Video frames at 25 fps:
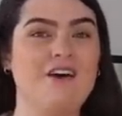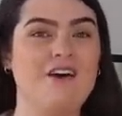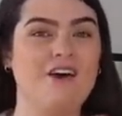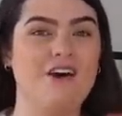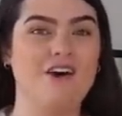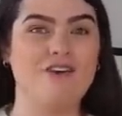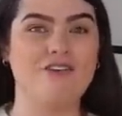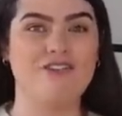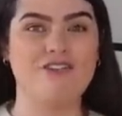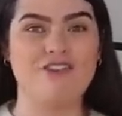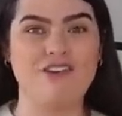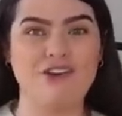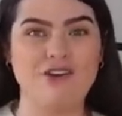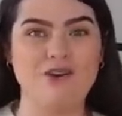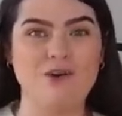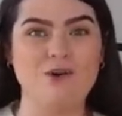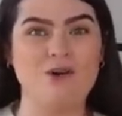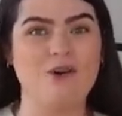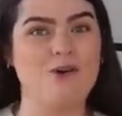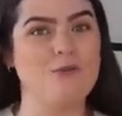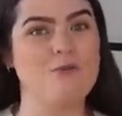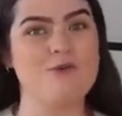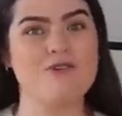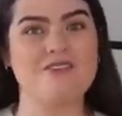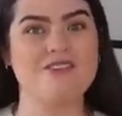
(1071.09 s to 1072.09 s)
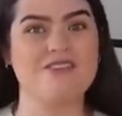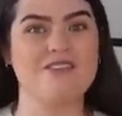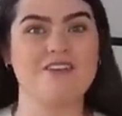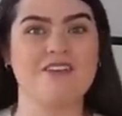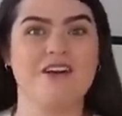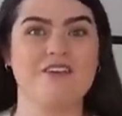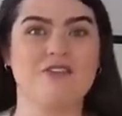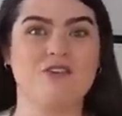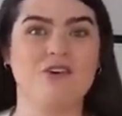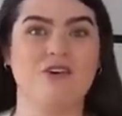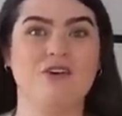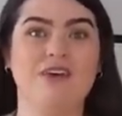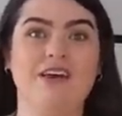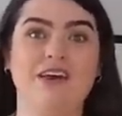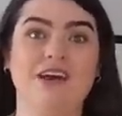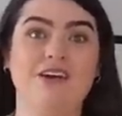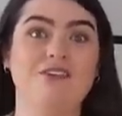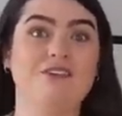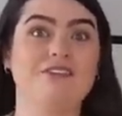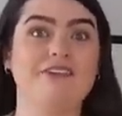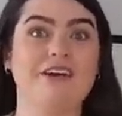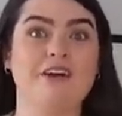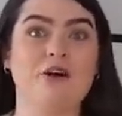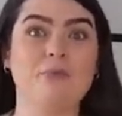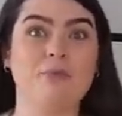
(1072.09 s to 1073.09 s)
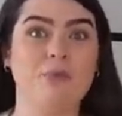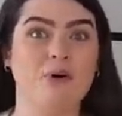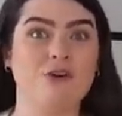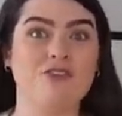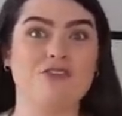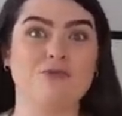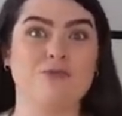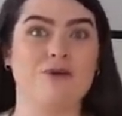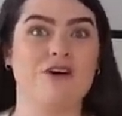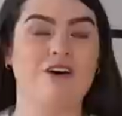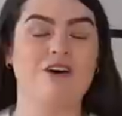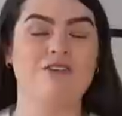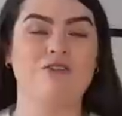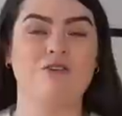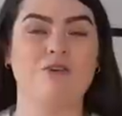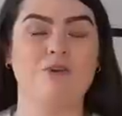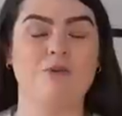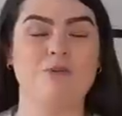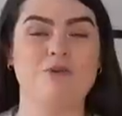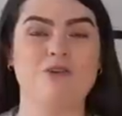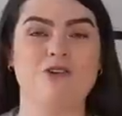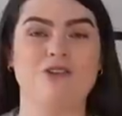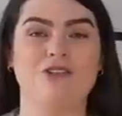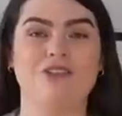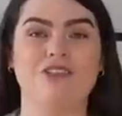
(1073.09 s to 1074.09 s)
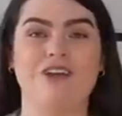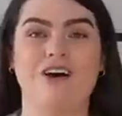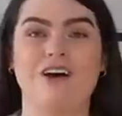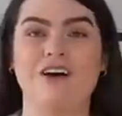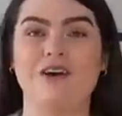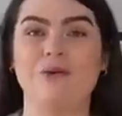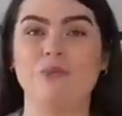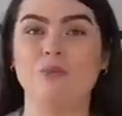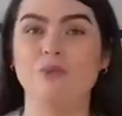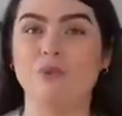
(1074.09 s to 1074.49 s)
a few options that I've got here as like a bottom half option that I